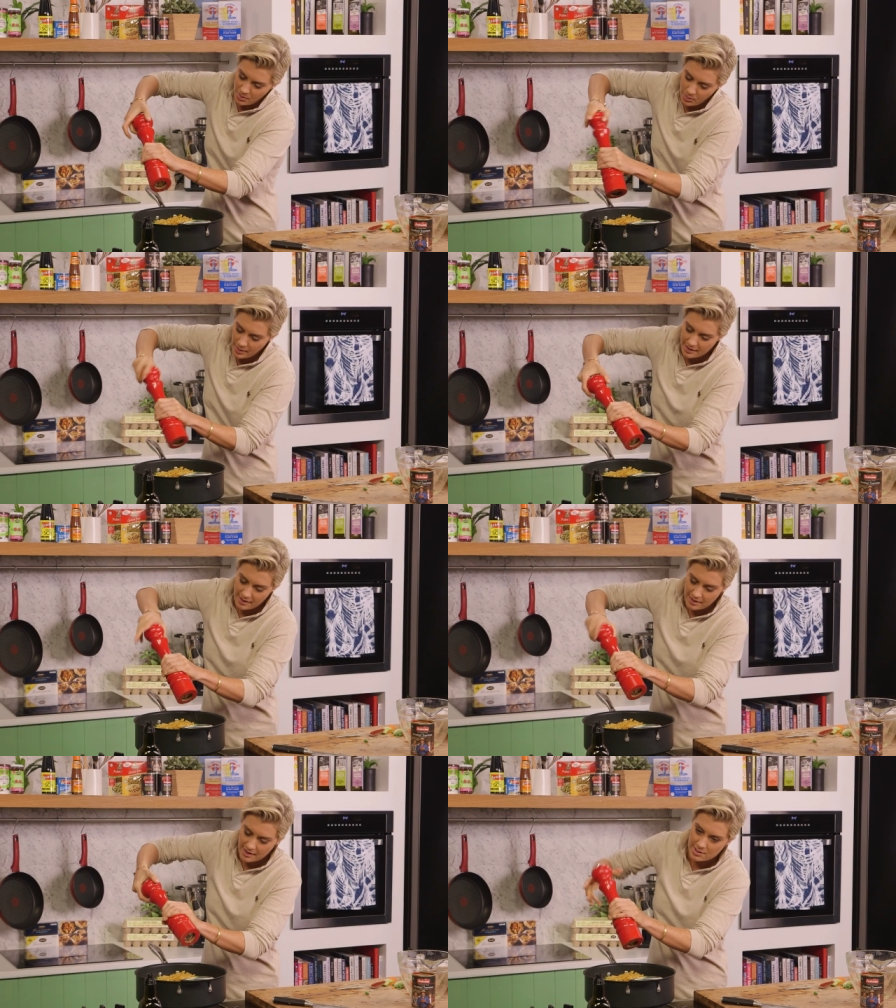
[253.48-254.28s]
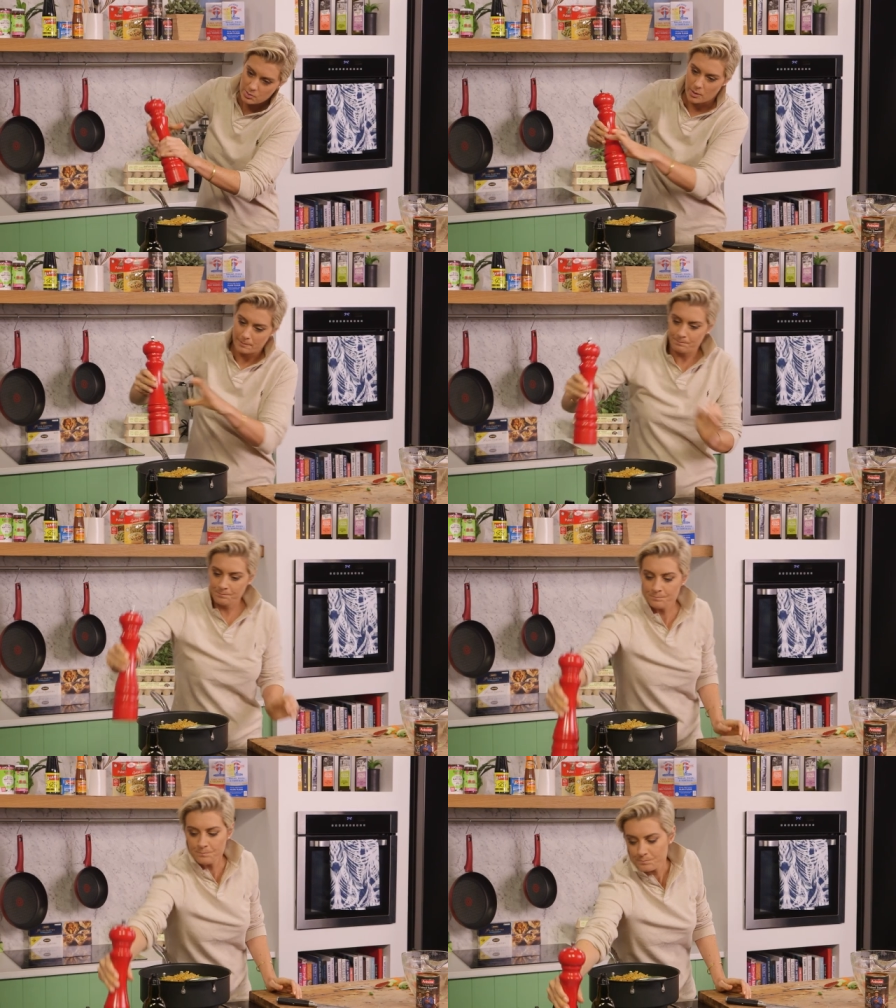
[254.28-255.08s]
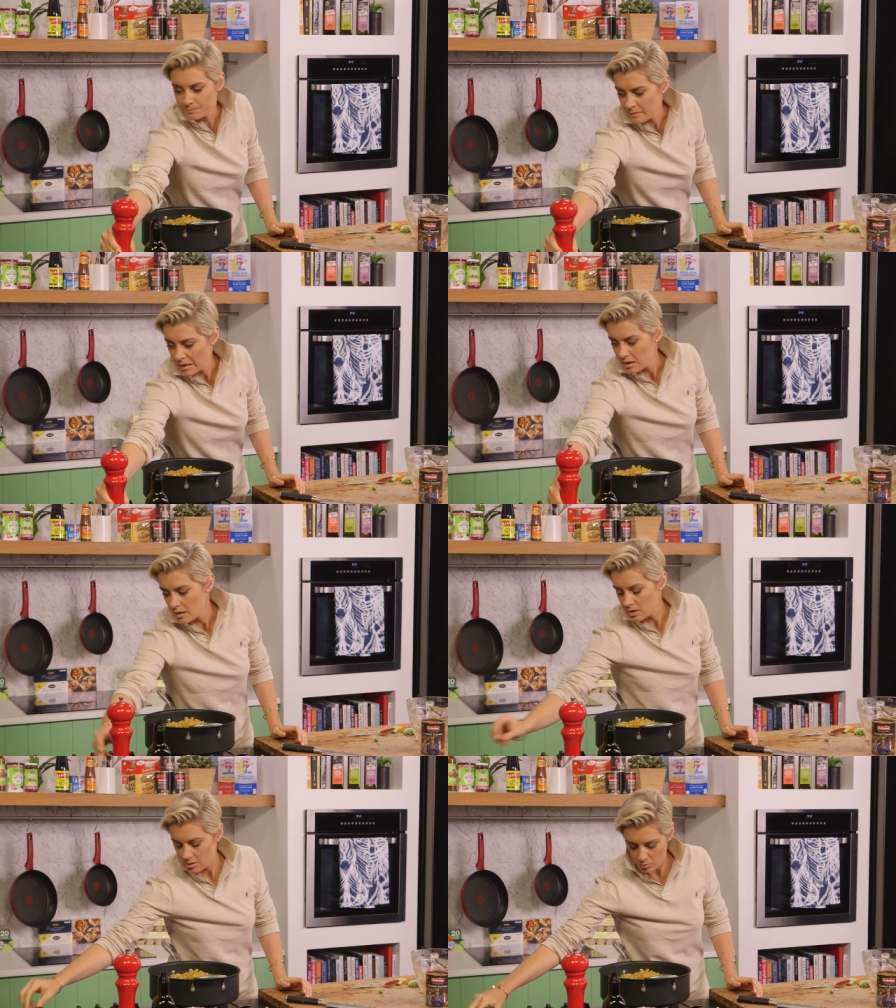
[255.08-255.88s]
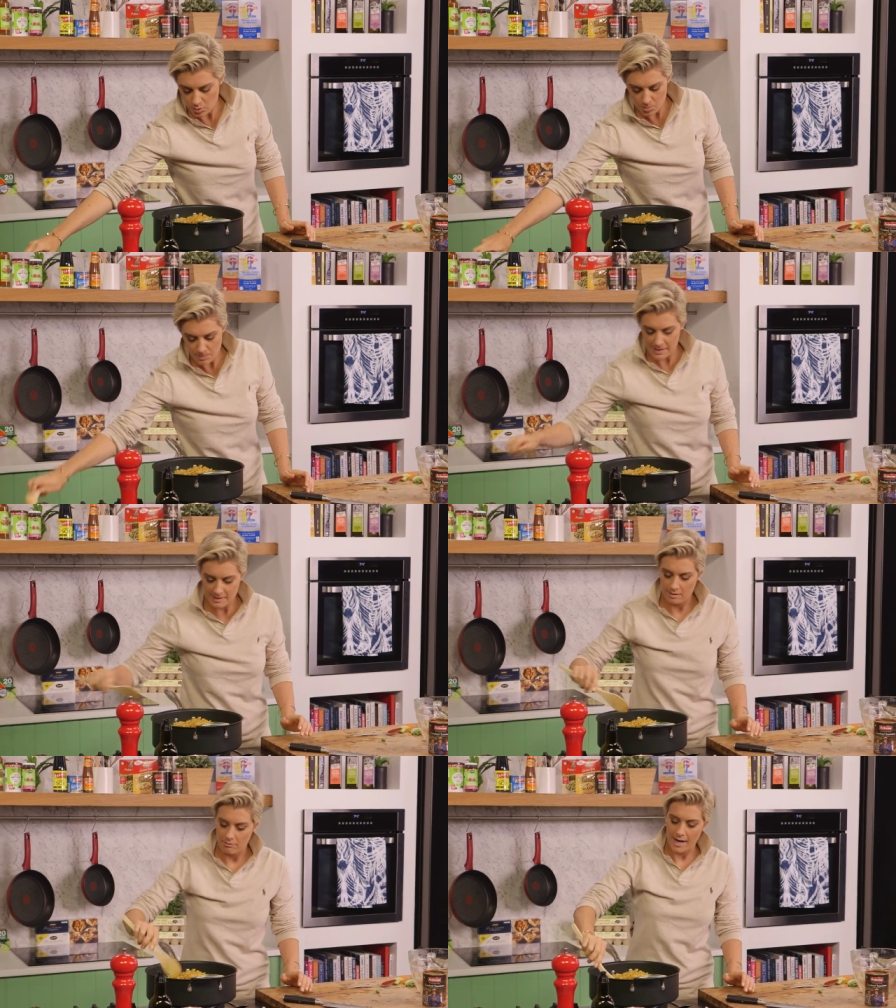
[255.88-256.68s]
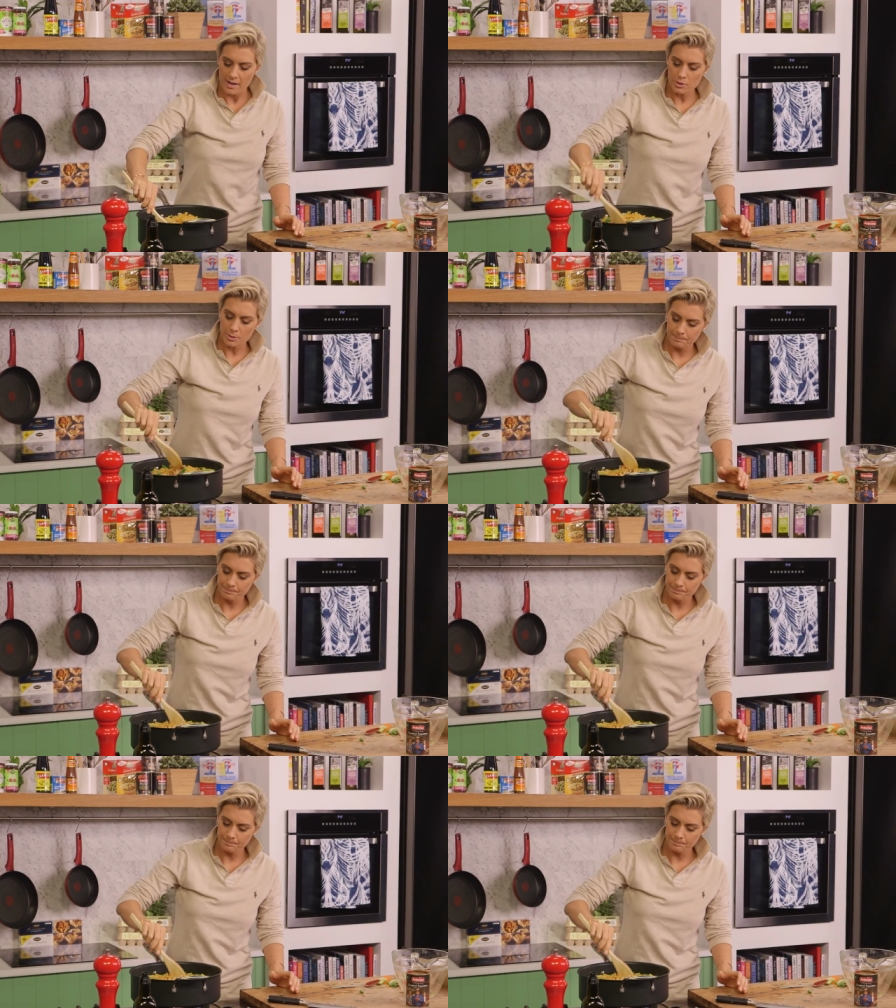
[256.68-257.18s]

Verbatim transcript: with this one. We'll just mix it around.